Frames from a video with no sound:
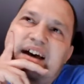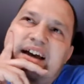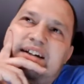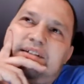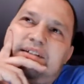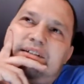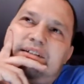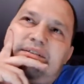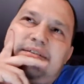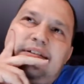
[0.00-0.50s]

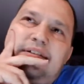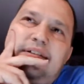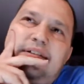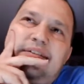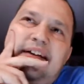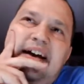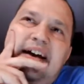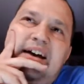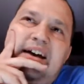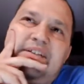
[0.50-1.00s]
don't even know
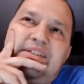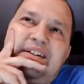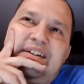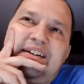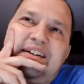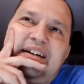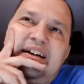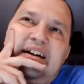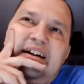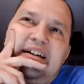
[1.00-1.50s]
if I have
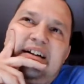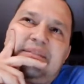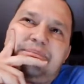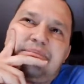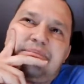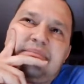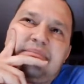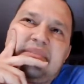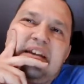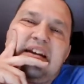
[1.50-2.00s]
any. I'm
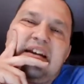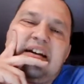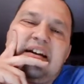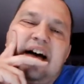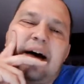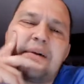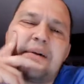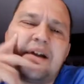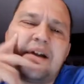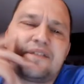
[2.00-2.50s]

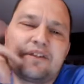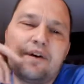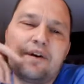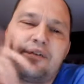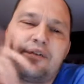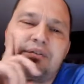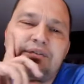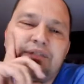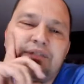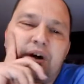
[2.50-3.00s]
gonna have to
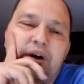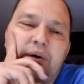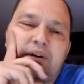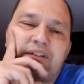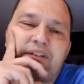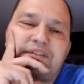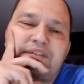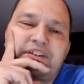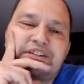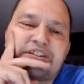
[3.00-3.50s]
go through
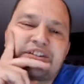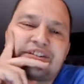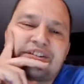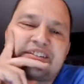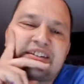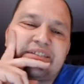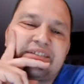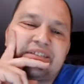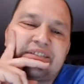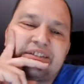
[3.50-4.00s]
saltwater fish and
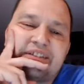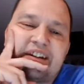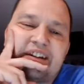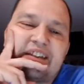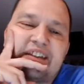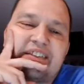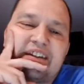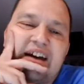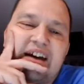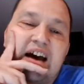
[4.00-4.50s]
see if there's
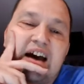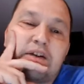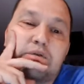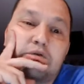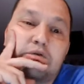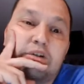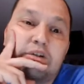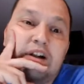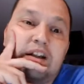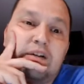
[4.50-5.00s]
anything I'd
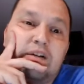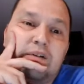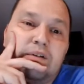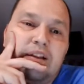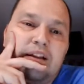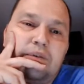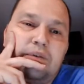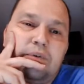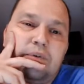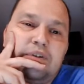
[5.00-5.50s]

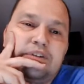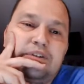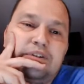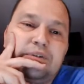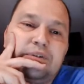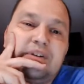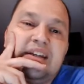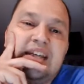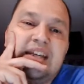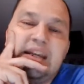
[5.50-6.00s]
really want
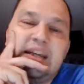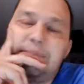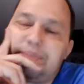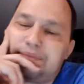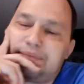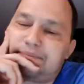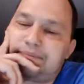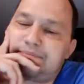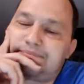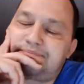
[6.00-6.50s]
to keep.